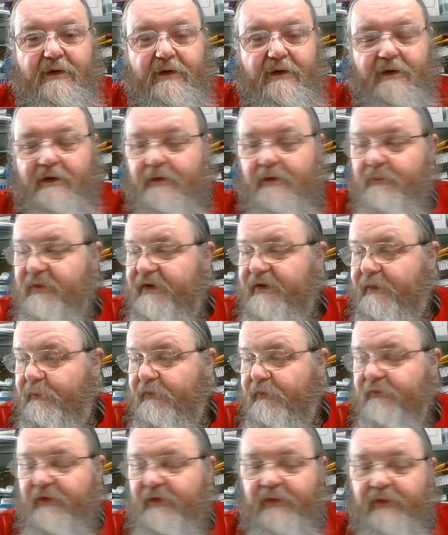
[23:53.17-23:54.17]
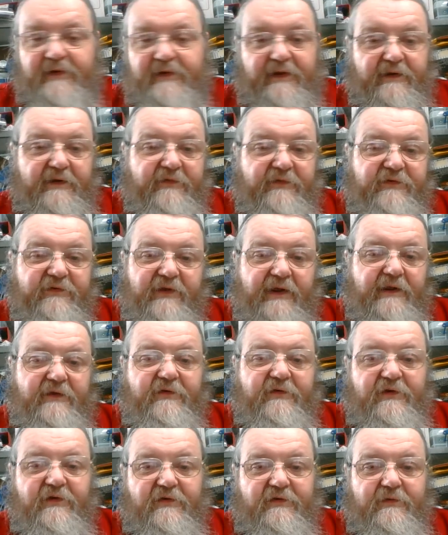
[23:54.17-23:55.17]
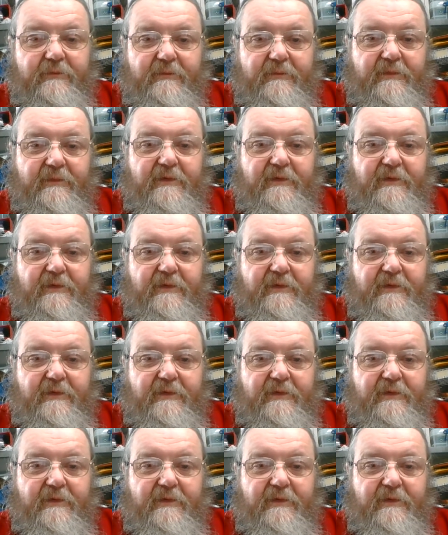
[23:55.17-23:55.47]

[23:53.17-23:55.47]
but they were at very early stages,